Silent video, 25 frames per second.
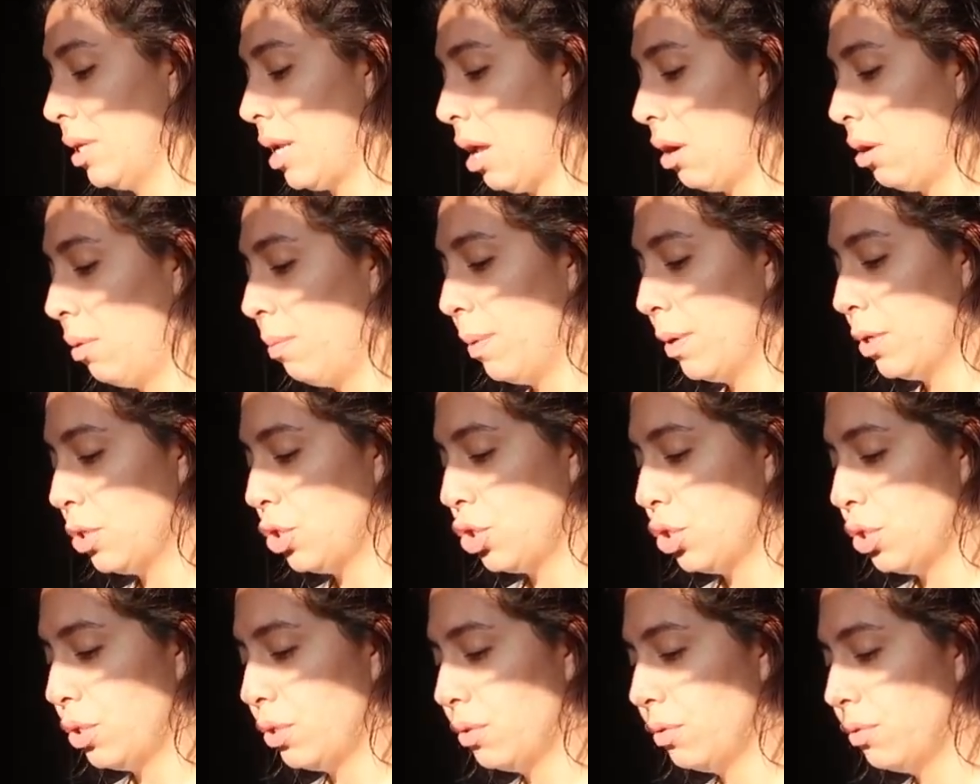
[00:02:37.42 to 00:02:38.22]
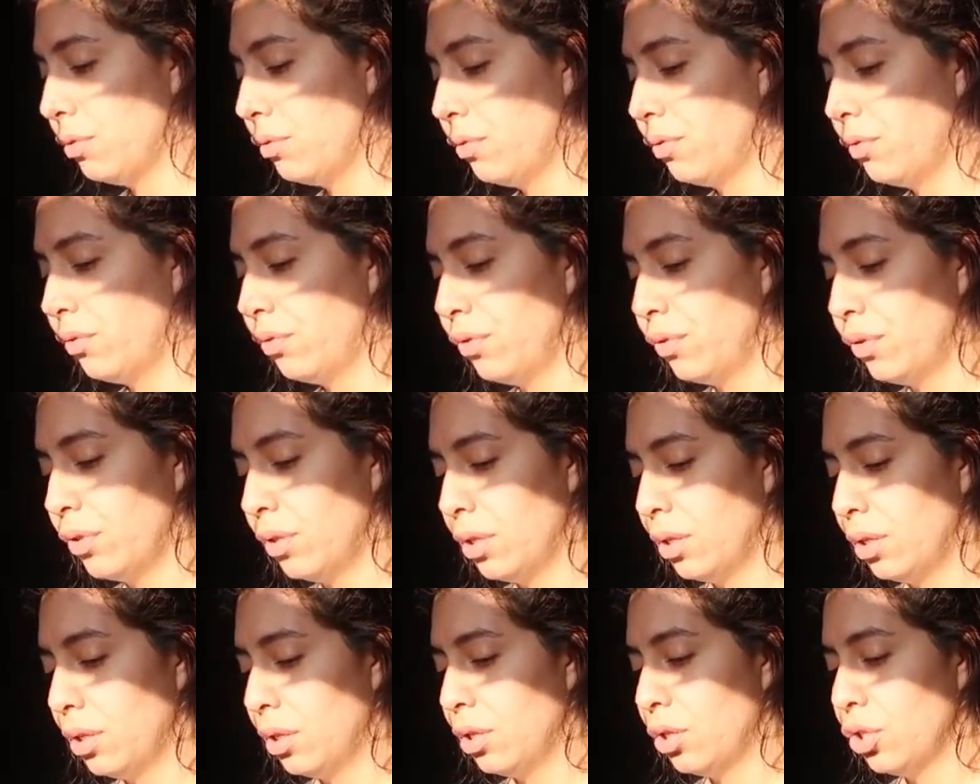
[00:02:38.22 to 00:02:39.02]
out a bunch of
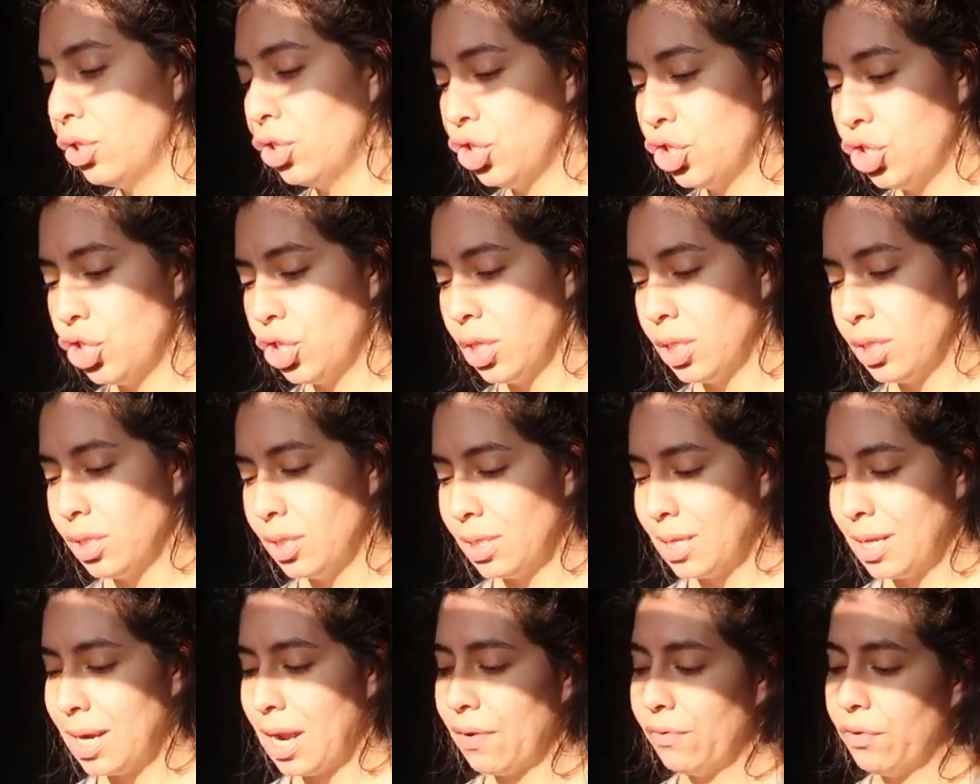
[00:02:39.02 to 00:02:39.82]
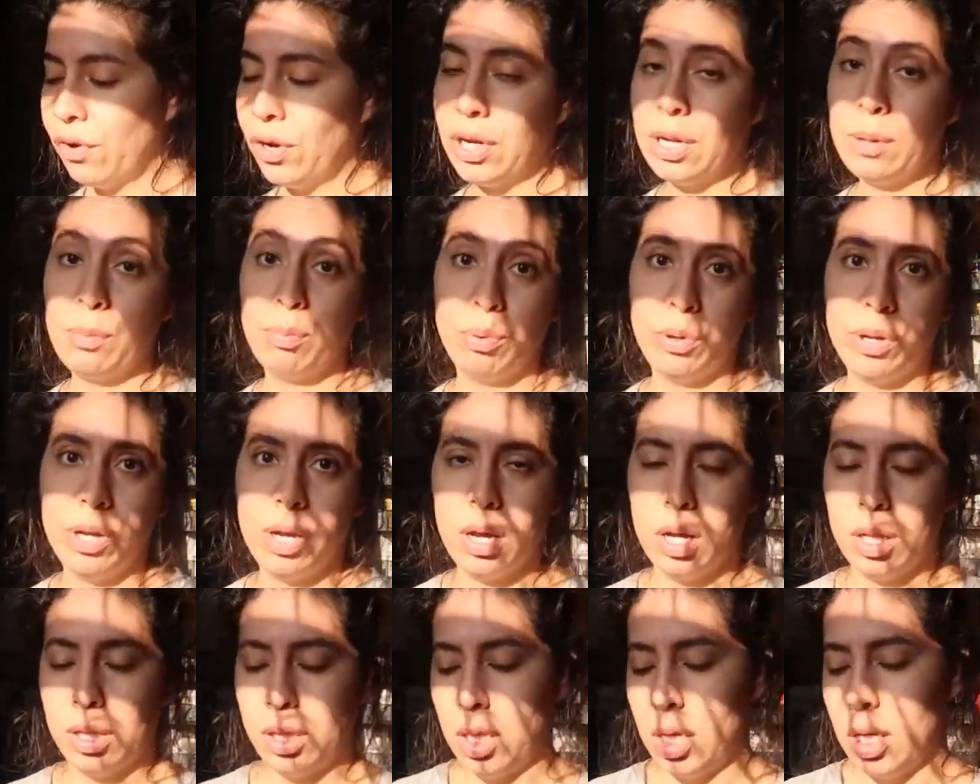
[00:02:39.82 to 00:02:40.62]
and I've already
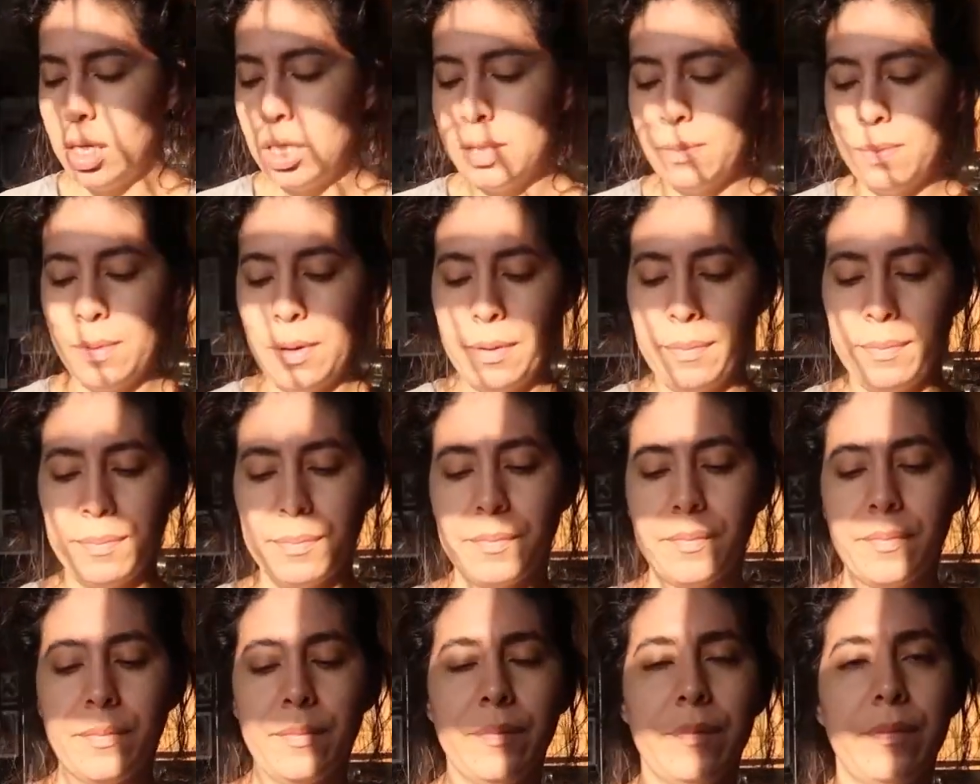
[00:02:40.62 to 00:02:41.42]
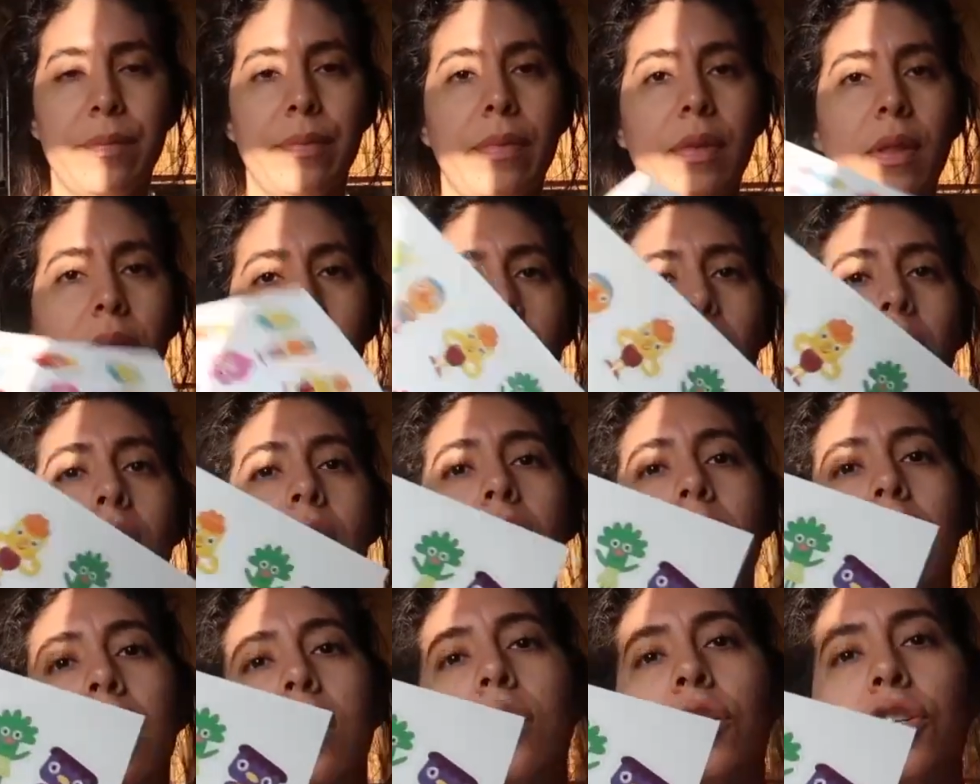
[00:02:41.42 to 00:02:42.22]
pre-cut these, but
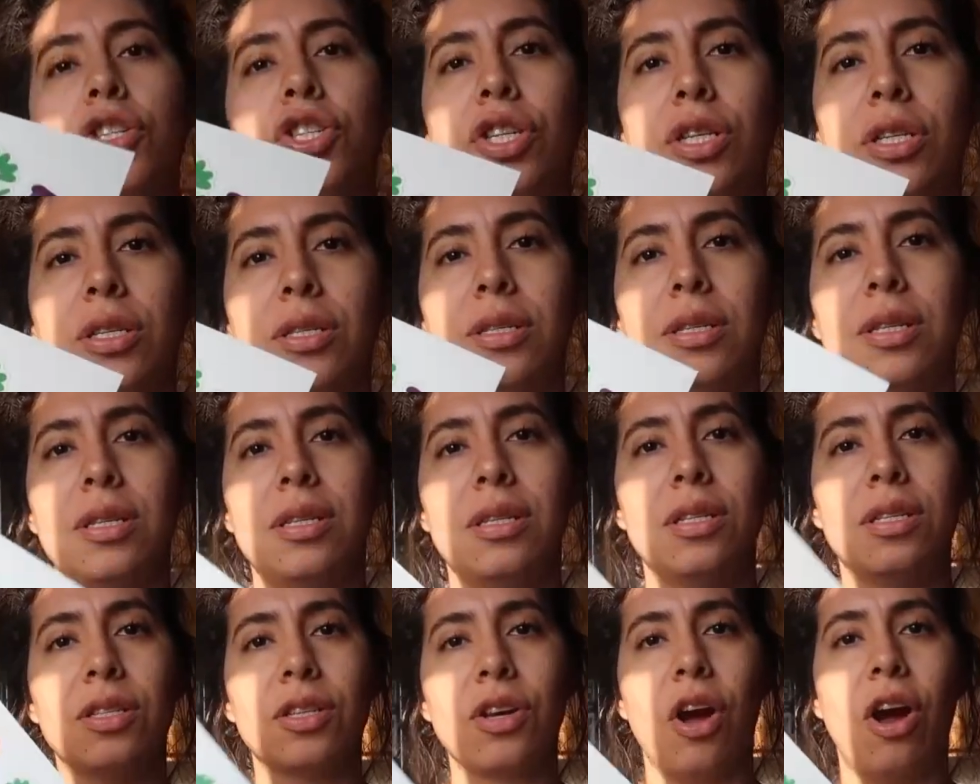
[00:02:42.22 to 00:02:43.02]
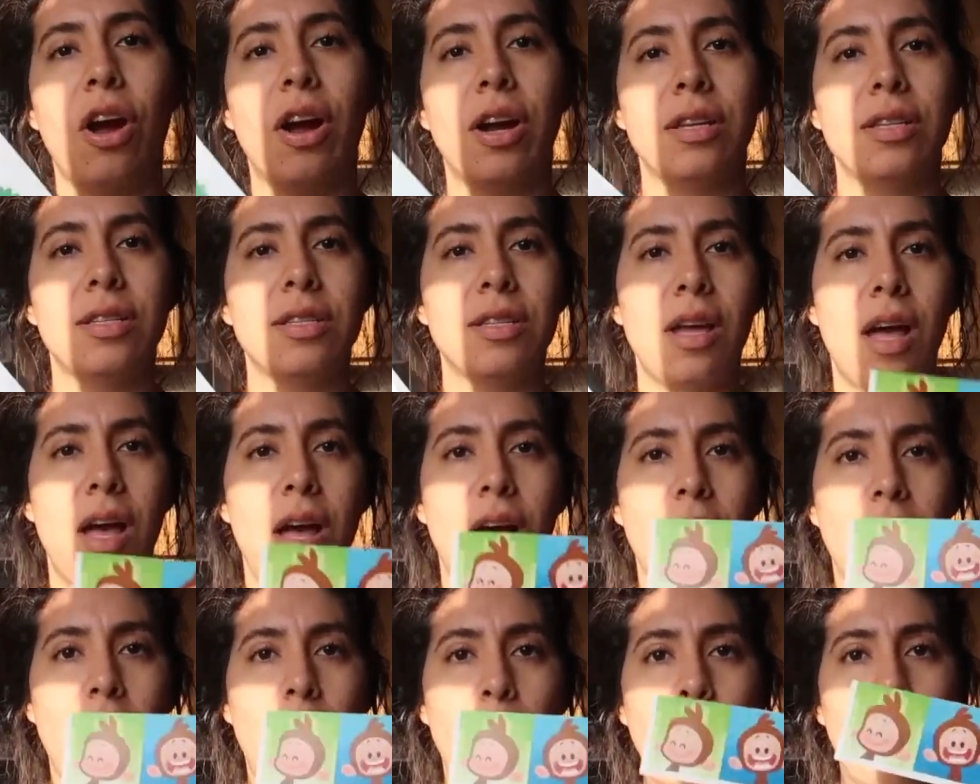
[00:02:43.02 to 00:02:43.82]
this is
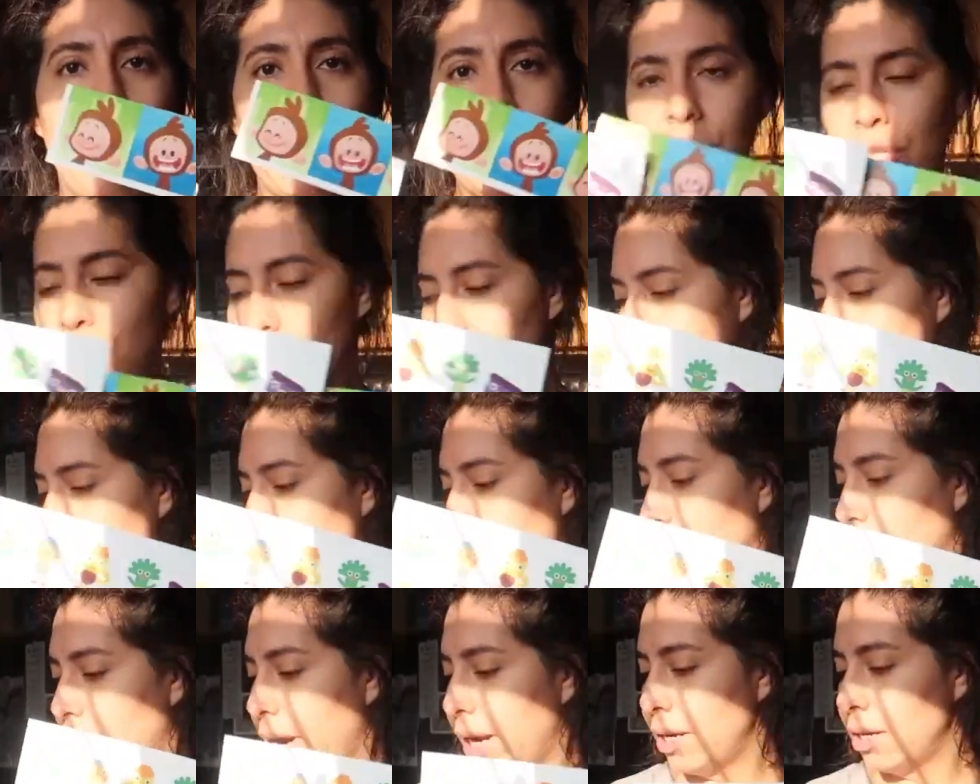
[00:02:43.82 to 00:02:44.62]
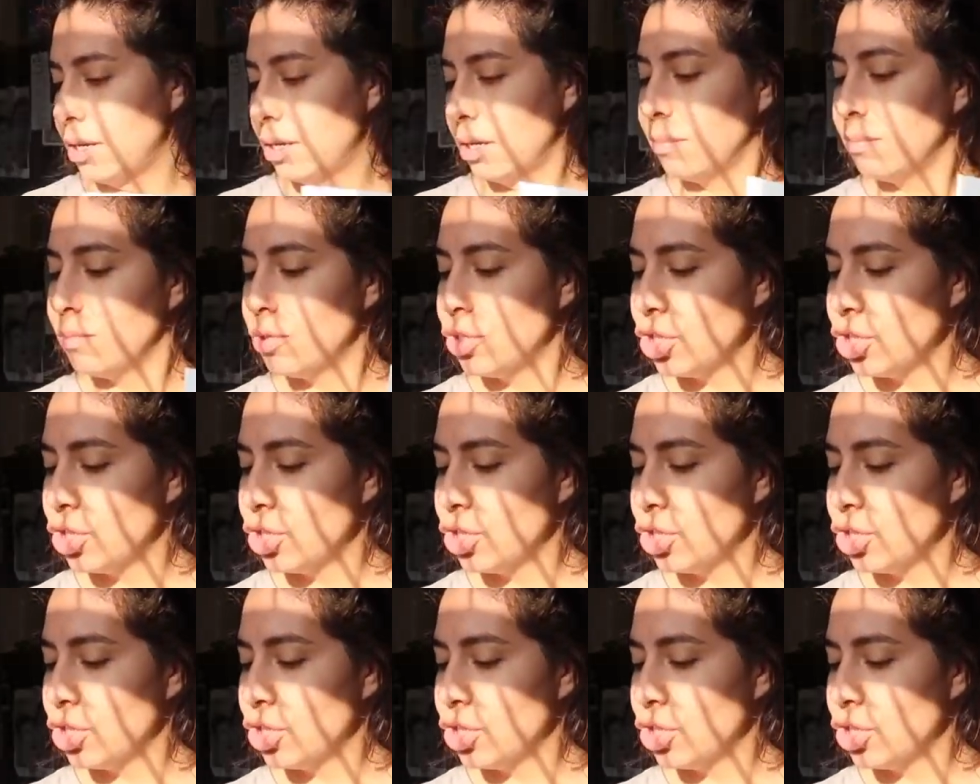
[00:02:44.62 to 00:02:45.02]
cardstock, a bunch of random,